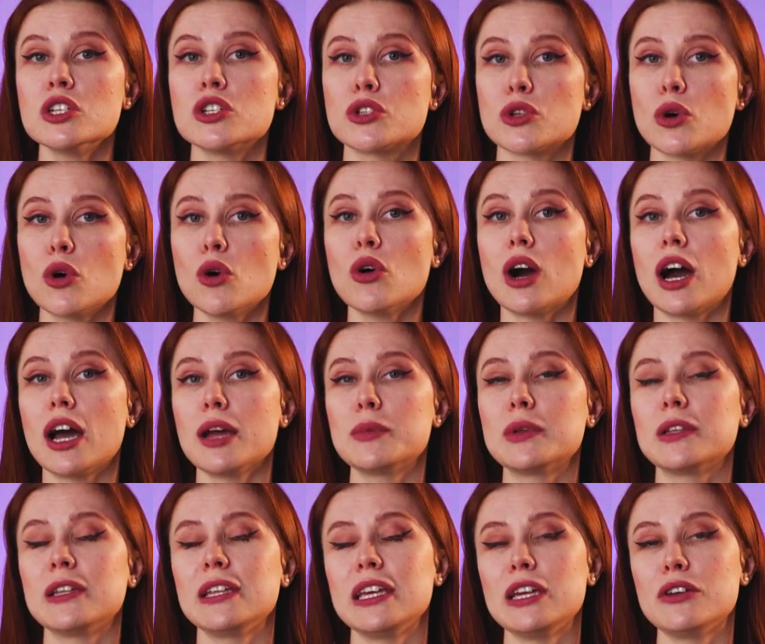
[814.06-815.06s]
So I
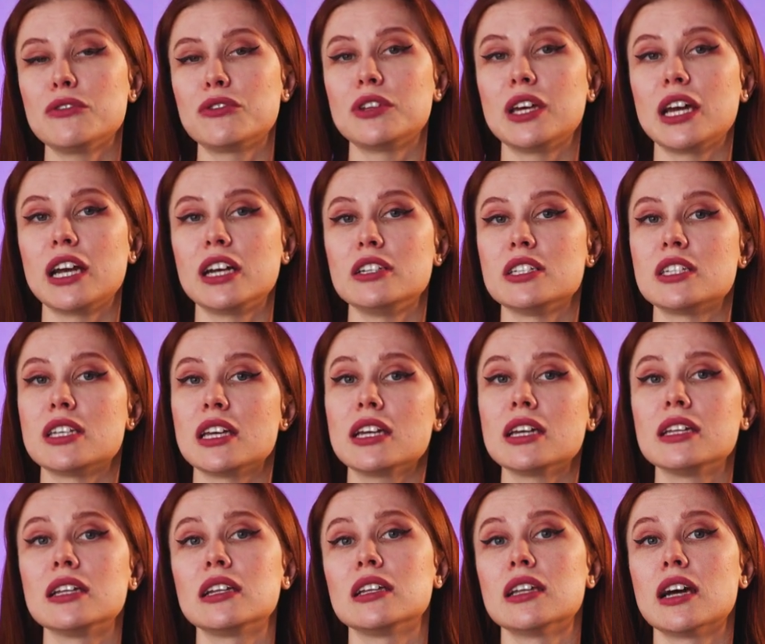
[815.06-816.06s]
believe they're
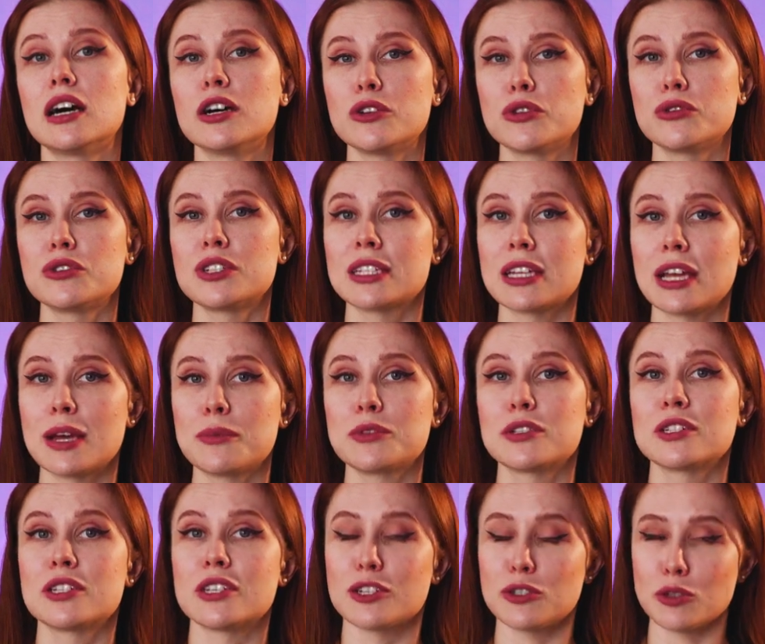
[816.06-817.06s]
taking a lot of
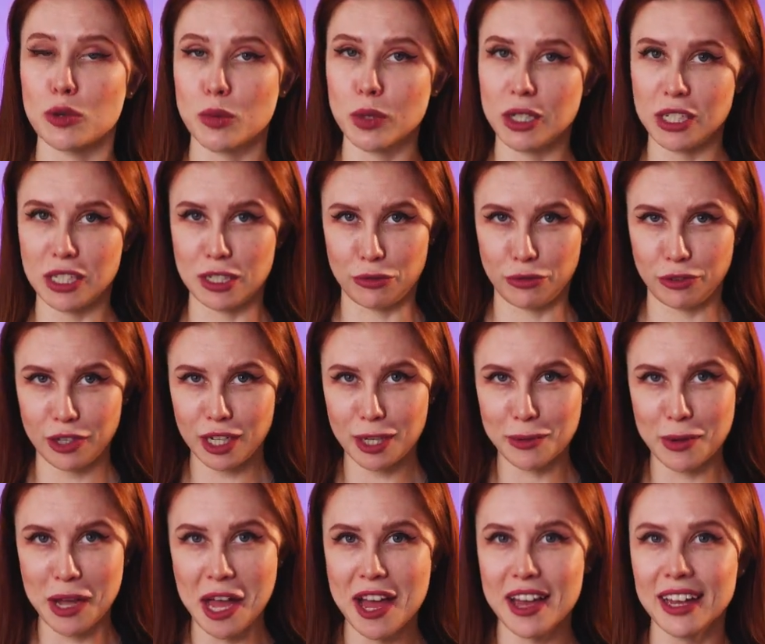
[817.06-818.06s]
steps towards the freedom.